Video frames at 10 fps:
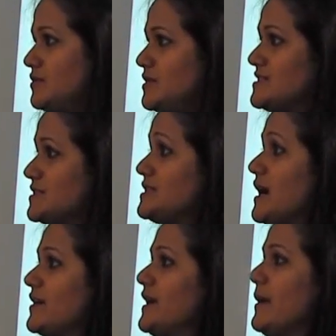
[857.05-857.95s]
Does it
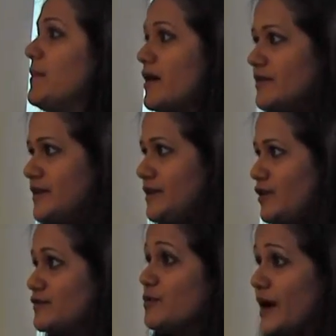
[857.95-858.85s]
target mRNA
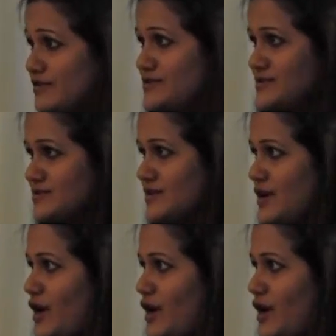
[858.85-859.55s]
of the virus?